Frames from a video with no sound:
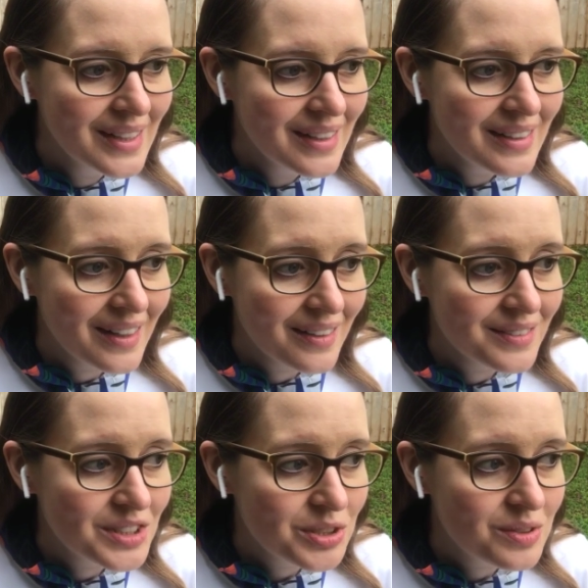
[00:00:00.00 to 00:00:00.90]
yeah,
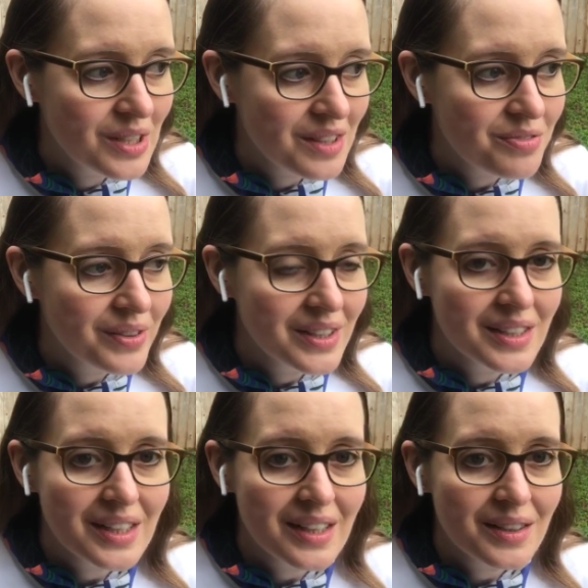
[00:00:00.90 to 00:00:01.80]
just like filling the
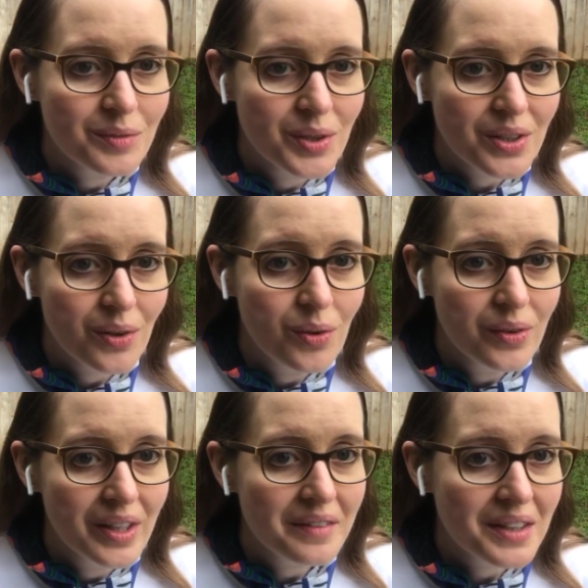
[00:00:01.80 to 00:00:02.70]
day with a whole
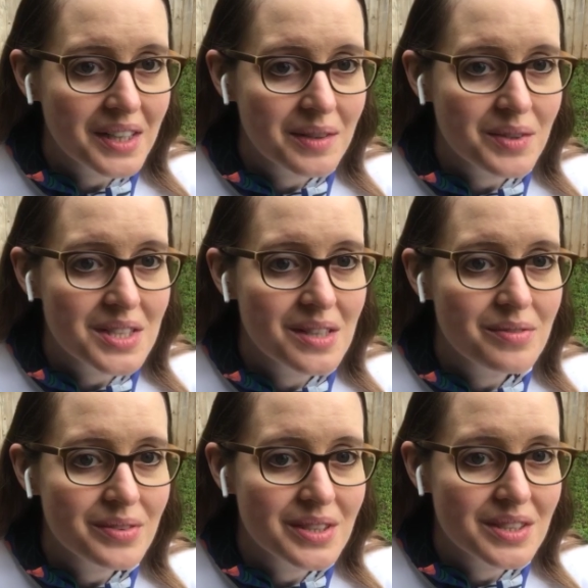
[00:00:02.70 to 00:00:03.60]
lot of academic stuff
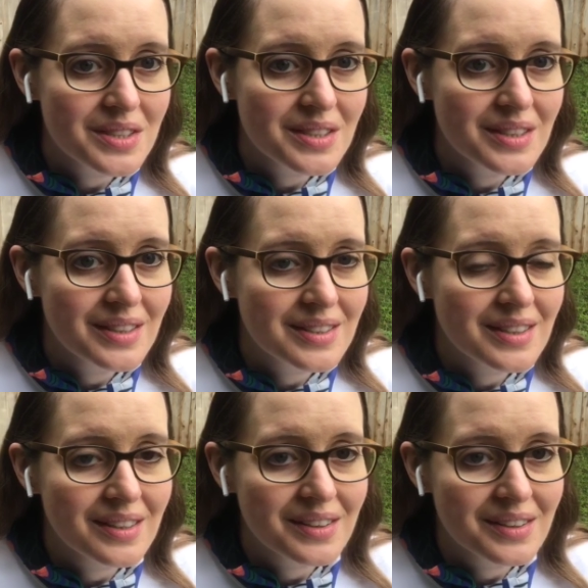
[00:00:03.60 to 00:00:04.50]
that's
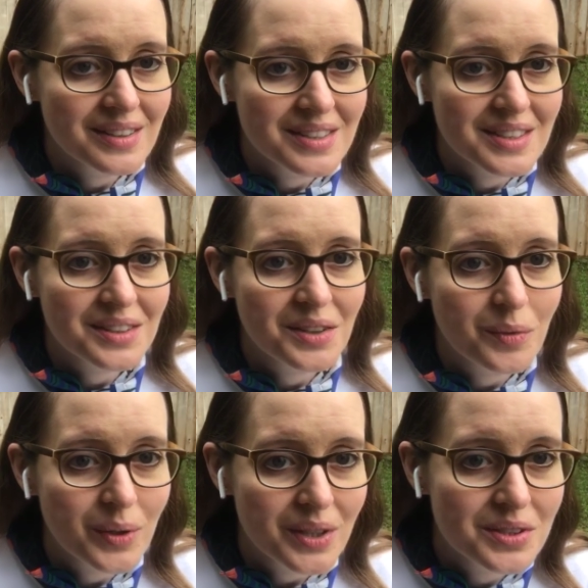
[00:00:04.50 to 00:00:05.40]
not going to
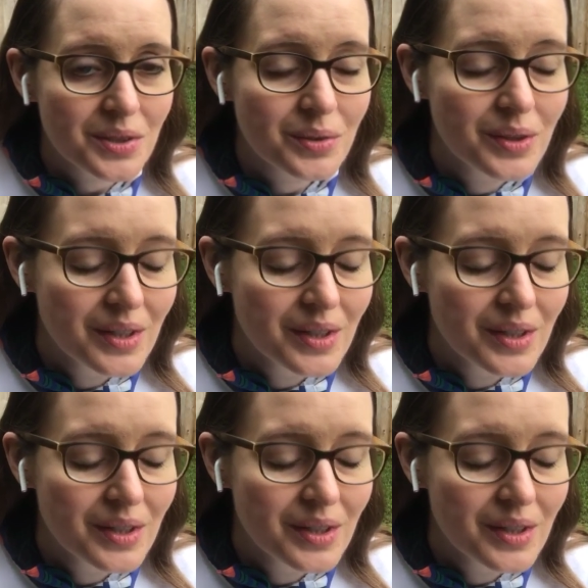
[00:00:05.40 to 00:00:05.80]
work. So